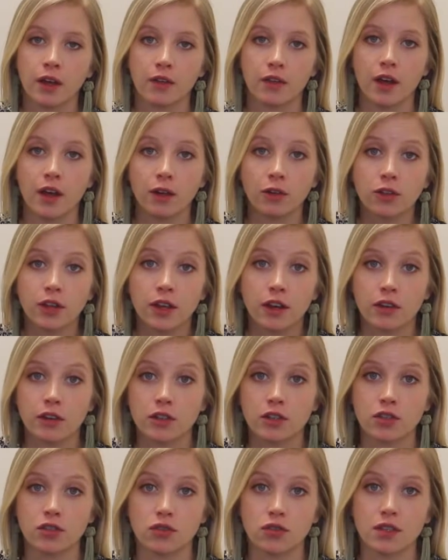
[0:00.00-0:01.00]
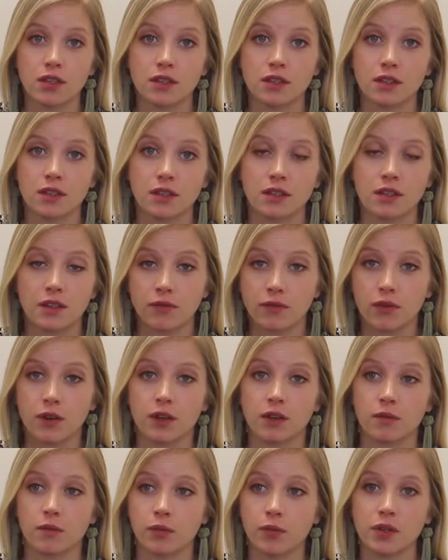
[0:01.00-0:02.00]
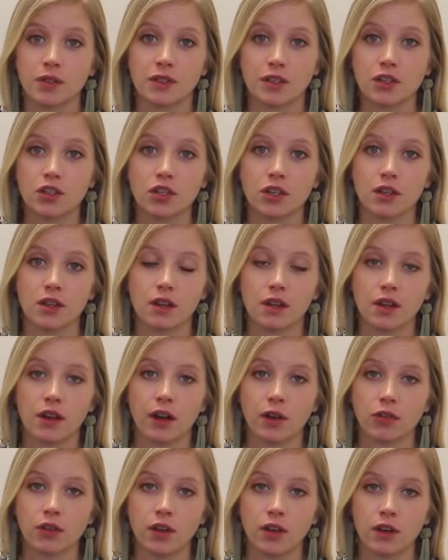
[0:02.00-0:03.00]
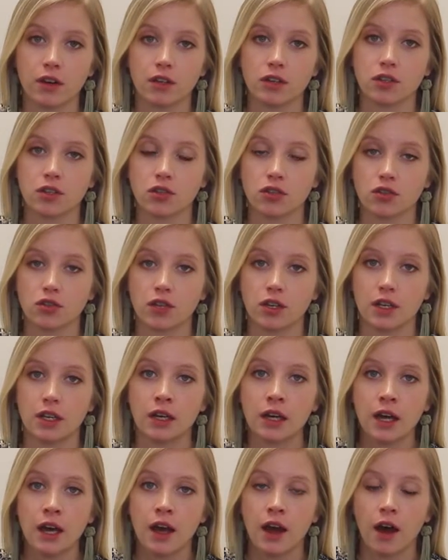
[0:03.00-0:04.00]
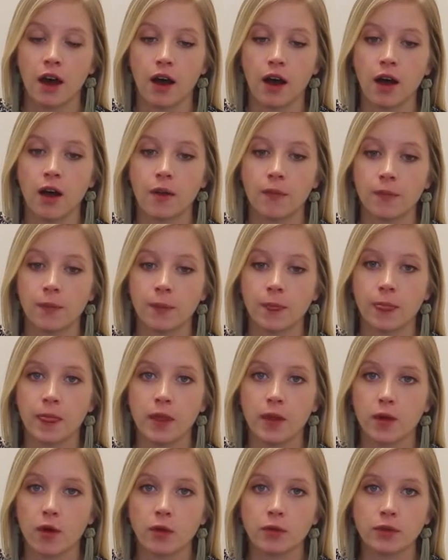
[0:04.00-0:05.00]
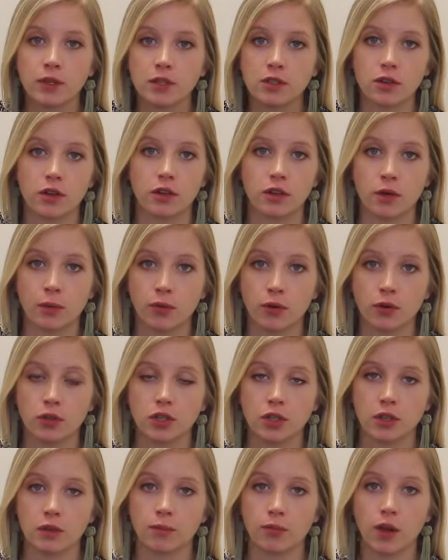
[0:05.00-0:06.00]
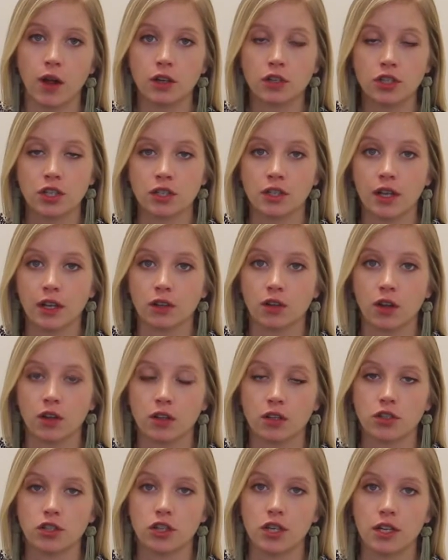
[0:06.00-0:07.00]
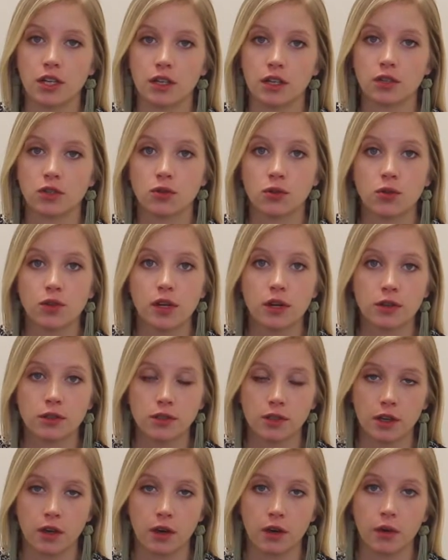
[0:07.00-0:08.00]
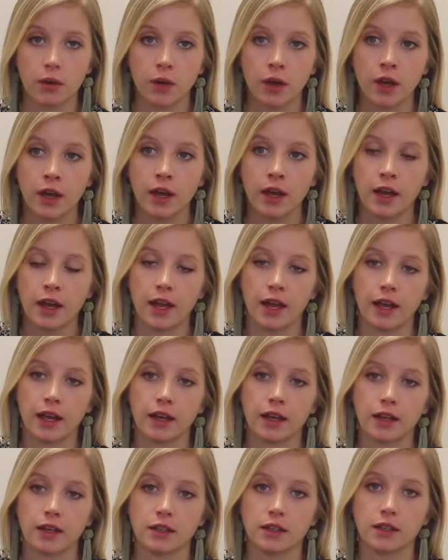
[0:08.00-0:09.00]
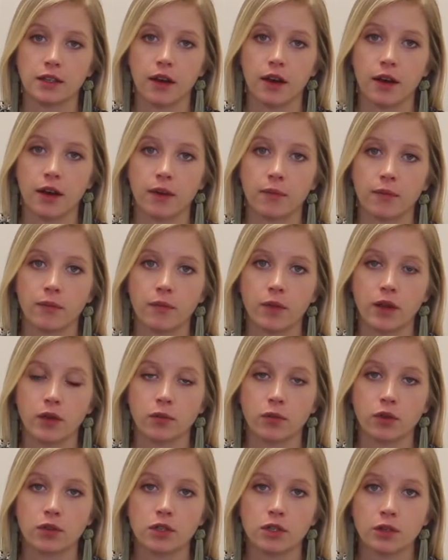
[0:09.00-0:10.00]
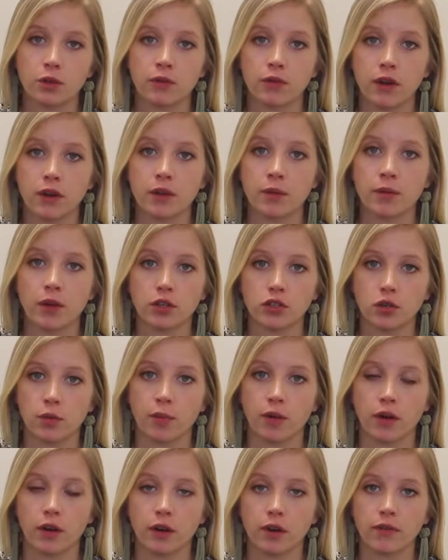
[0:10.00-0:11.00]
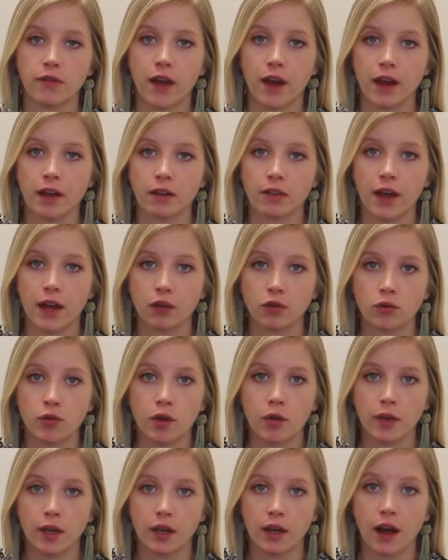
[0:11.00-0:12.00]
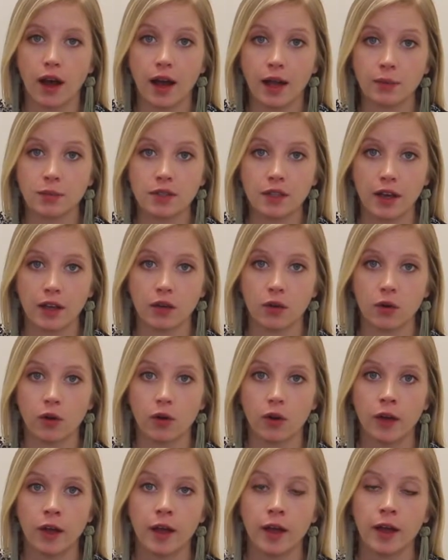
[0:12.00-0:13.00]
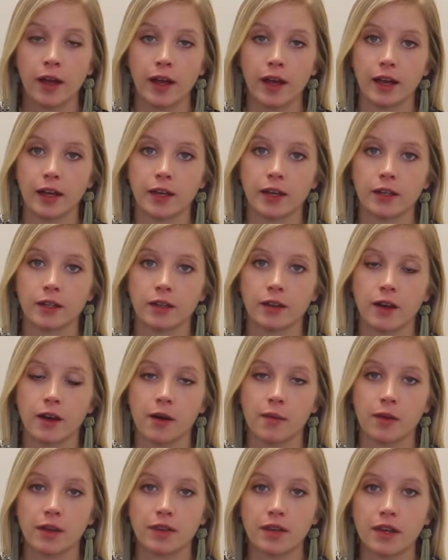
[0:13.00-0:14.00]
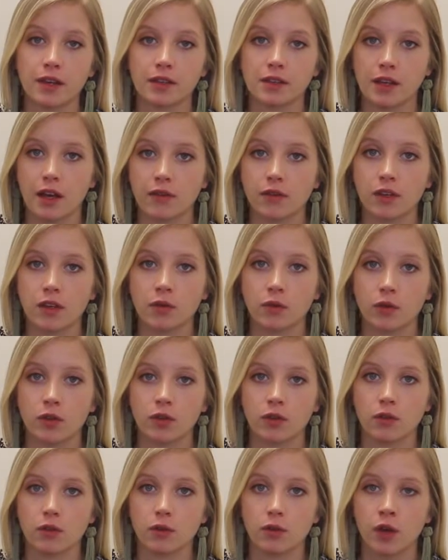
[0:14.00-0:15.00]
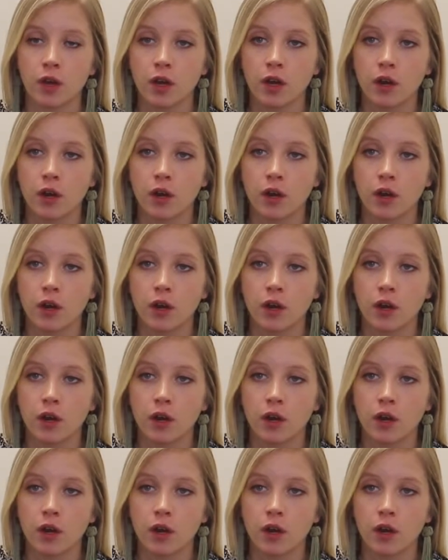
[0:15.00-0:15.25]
the healthcare industry is in a different position. The healthcare industry only started approaching blockchain technology 2 years ago, and we're still very much a part of that growing hype cycle. And I think it's evident when you